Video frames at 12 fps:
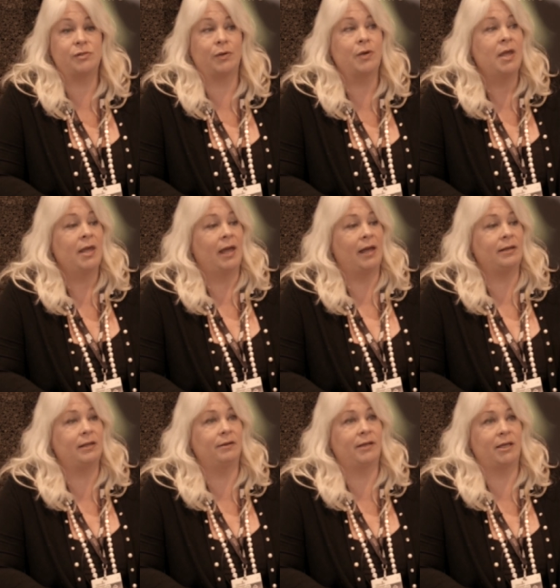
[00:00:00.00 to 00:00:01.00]
So,
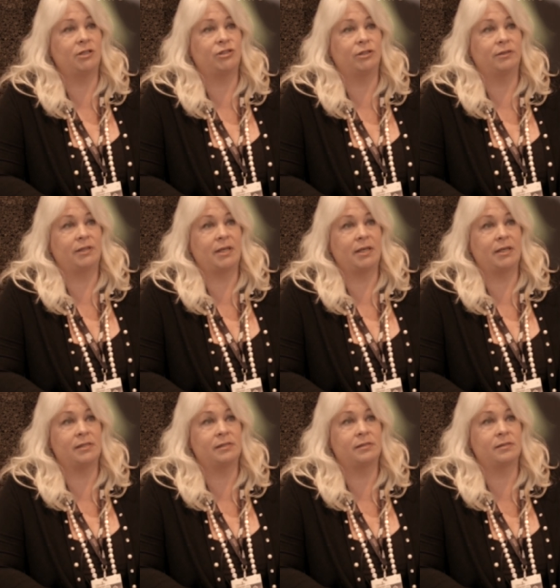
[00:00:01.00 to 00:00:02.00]
and irrigation
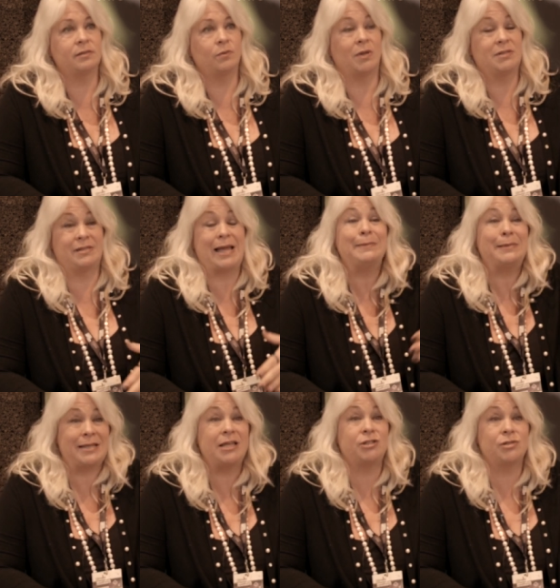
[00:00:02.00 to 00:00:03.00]
is, whilst it's
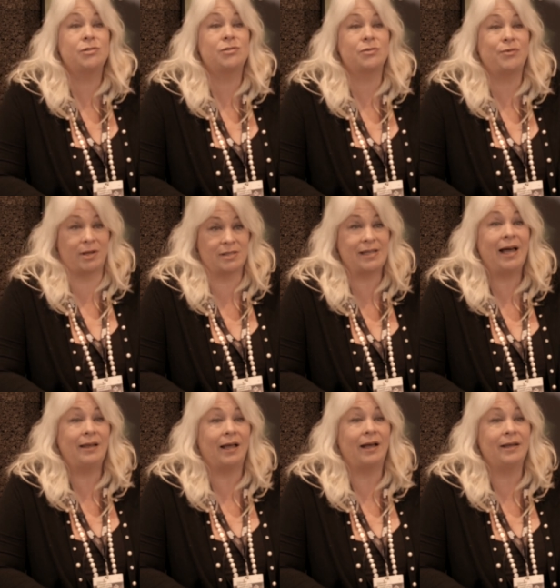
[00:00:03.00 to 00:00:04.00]
adaptation's greatest
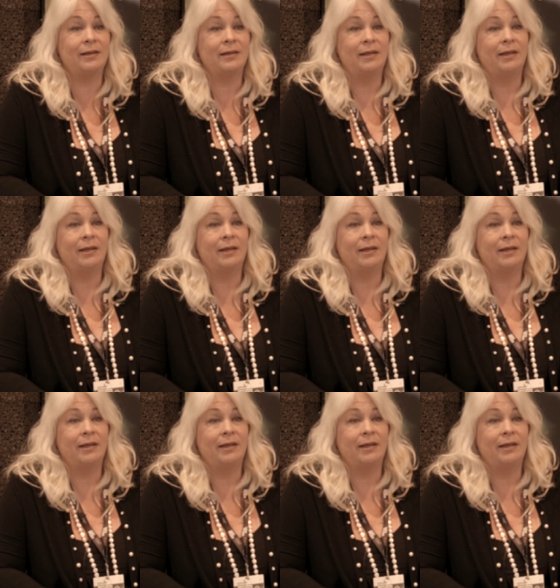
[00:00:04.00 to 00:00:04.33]
ally,